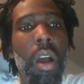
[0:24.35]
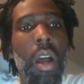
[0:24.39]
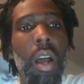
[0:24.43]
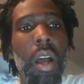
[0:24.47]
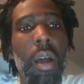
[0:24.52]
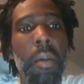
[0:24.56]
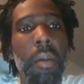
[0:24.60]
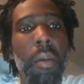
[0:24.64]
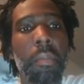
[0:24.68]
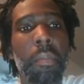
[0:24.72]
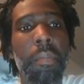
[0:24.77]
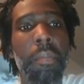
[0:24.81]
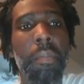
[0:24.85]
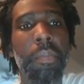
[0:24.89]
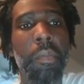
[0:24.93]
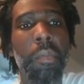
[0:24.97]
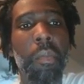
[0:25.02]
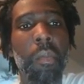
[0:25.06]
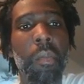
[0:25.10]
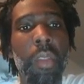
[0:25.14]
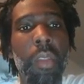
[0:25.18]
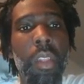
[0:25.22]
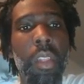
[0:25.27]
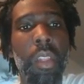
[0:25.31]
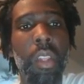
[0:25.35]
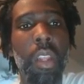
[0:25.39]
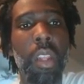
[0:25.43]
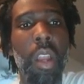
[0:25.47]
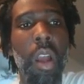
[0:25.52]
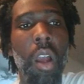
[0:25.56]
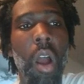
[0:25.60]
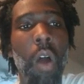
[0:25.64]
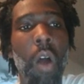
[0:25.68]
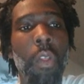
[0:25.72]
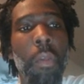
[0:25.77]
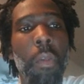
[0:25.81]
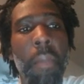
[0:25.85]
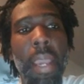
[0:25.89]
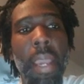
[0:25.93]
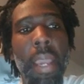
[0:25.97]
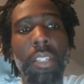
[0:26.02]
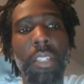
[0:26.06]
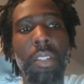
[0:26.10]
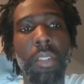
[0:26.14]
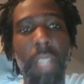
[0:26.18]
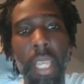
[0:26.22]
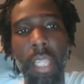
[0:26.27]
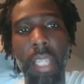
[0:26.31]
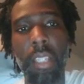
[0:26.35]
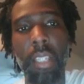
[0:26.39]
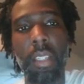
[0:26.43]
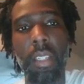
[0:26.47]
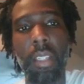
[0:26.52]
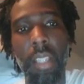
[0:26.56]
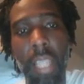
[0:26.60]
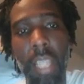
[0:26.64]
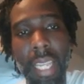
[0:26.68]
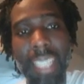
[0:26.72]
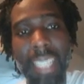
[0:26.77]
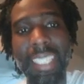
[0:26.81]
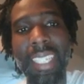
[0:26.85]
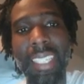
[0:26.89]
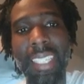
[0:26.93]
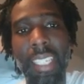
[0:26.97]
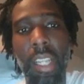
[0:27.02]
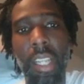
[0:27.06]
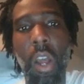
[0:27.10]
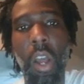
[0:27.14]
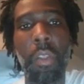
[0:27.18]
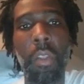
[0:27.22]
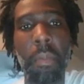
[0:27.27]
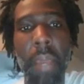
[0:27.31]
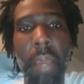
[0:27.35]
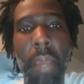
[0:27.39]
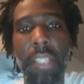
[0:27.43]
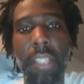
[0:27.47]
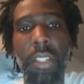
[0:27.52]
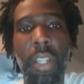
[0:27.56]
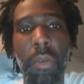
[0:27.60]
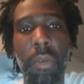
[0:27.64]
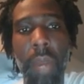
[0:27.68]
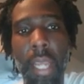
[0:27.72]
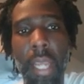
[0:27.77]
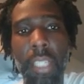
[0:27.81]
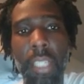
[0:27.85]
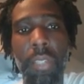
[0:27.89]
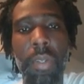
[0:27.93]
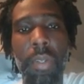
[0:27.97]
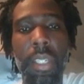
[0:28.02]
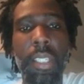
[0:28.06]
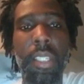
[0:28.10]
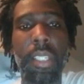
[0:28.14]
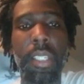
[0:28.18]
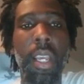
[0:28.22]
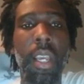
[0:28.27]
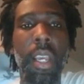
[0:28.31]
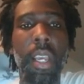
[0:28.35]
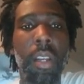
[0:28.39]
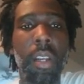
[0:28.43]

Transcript: all the major get listings in all the major directories,